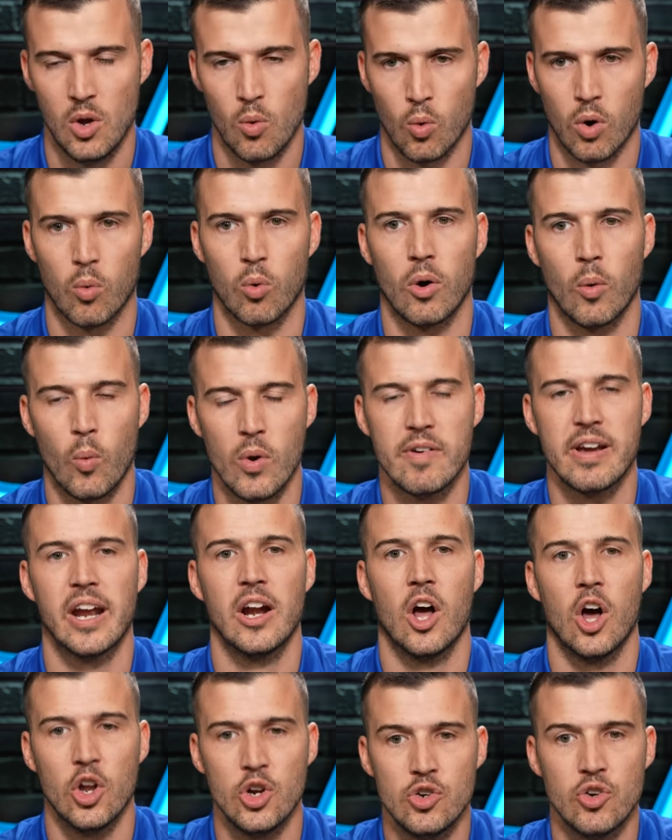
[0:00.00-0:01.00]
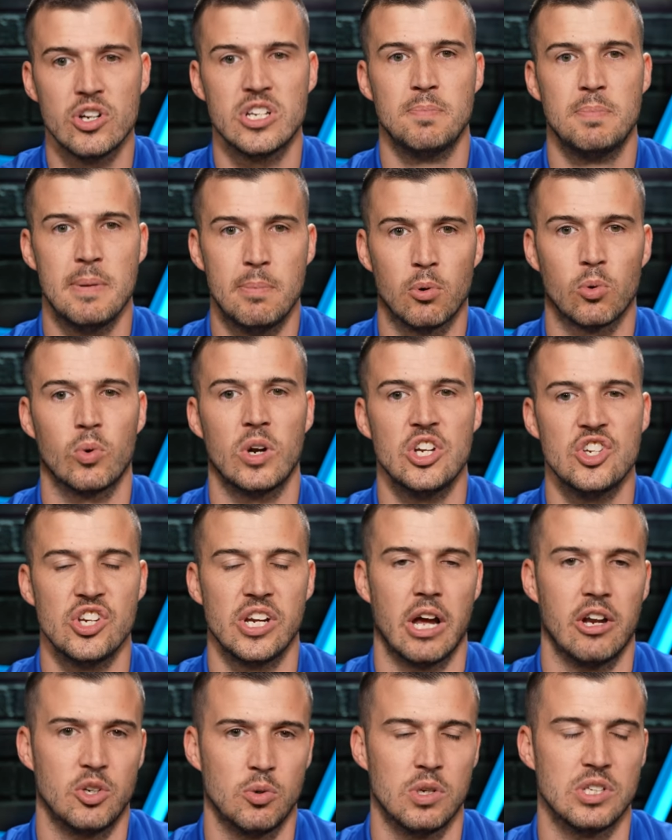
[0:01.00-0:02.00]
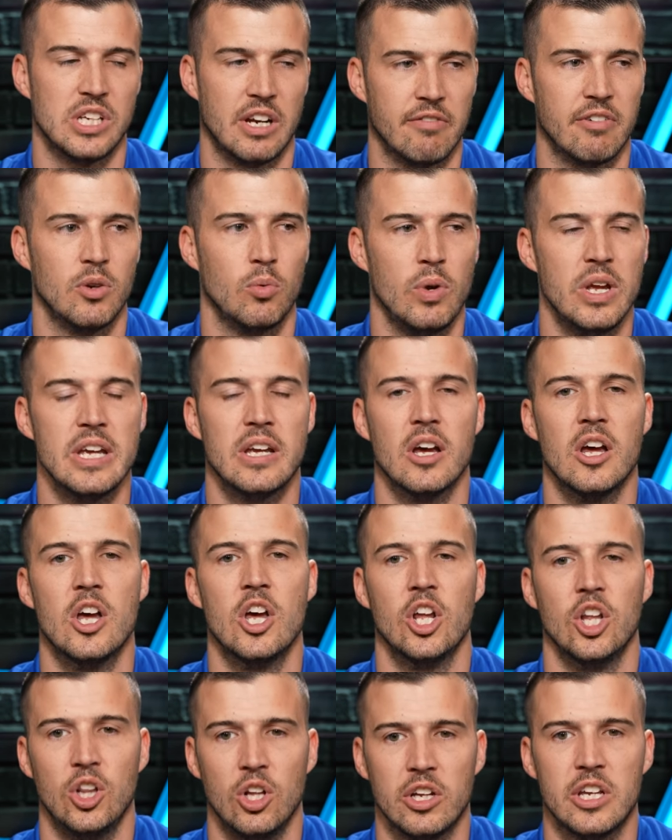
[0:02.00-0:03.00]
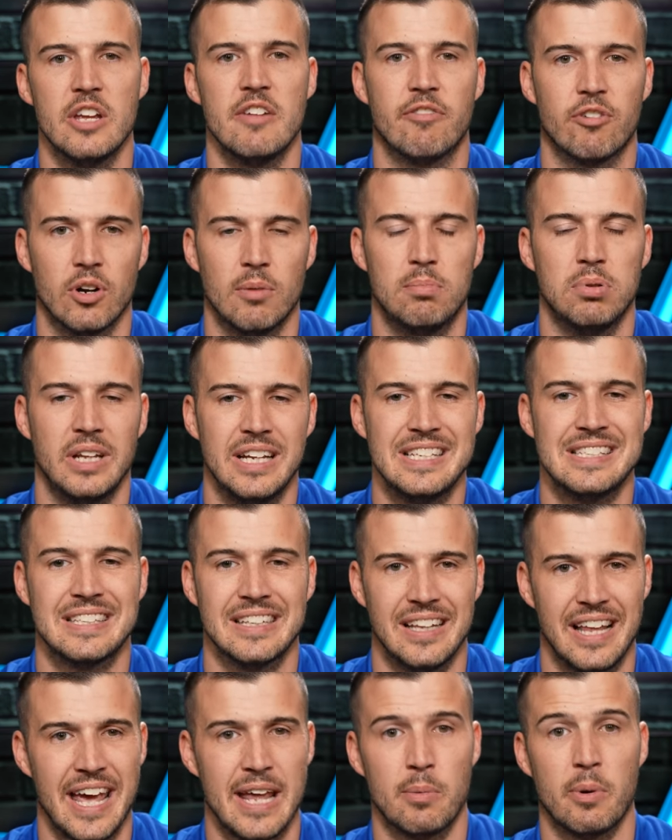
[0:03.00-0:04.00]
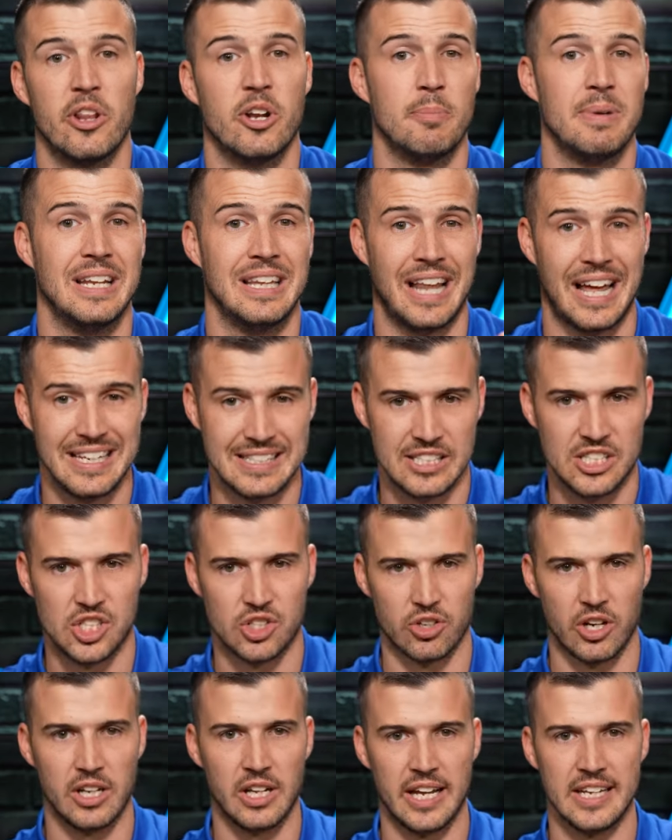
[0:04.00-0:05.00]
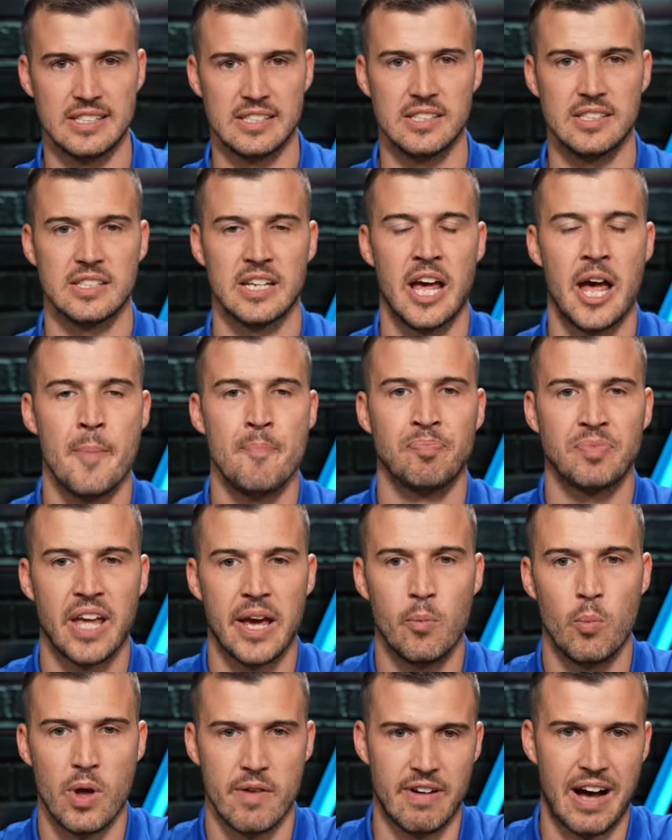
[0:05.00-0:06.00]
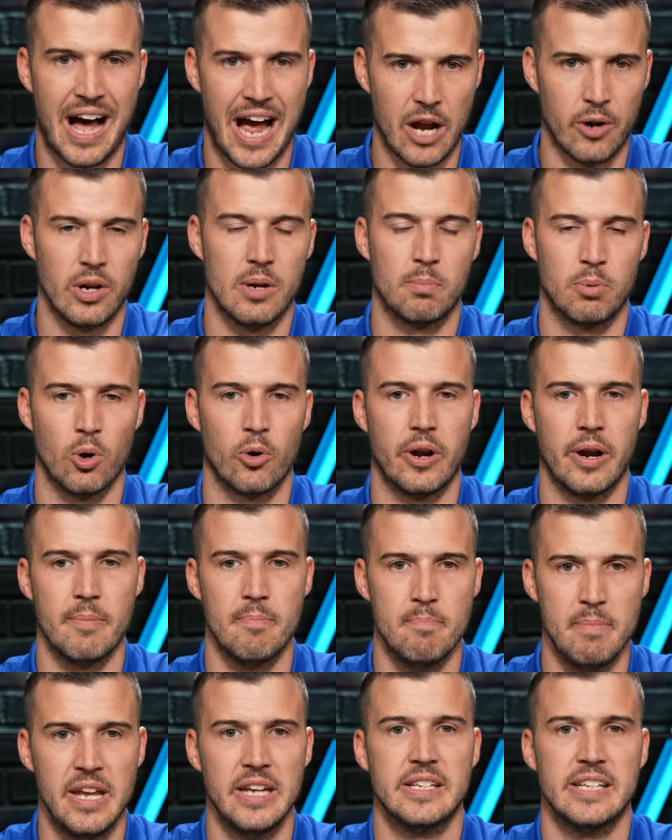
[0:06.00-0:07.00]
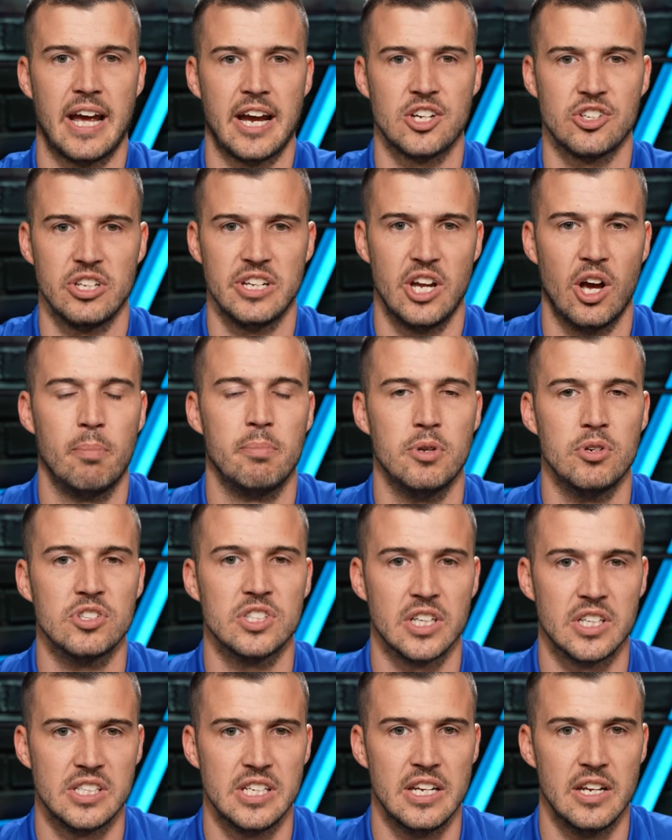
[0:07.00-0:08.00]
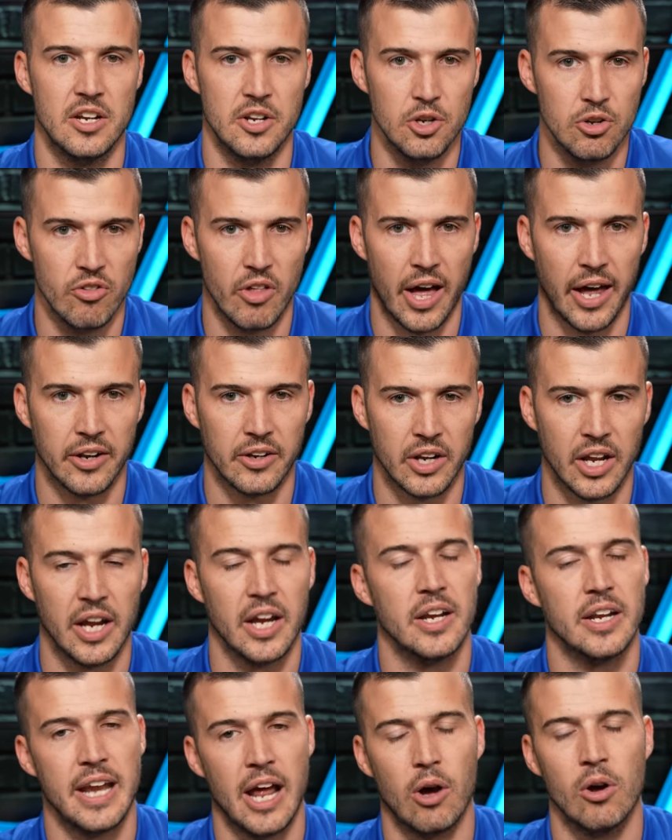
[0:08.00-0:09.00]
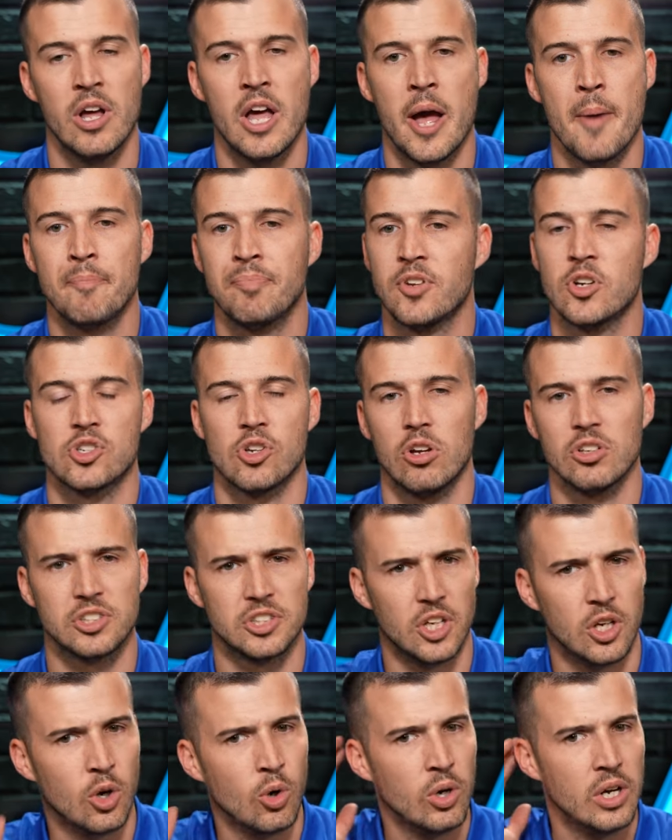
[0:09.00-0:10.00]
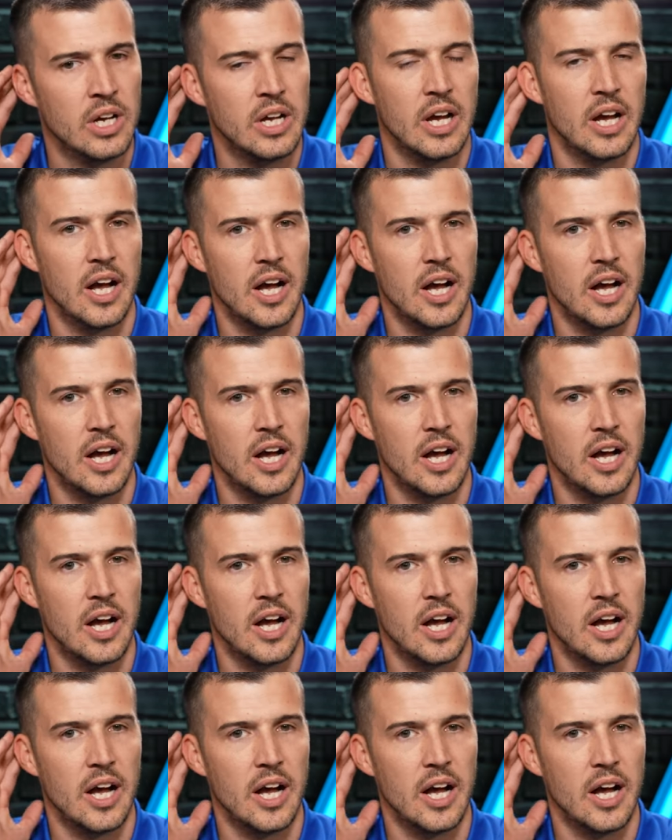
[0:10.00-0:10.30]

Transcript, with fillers: Where we've got hundreds of people reaching out to us every week looking for a place to land, whether it be licensed or unlicensed, and we have a hiring program meant to actually help you succeed and do that, okay? Now, there's also,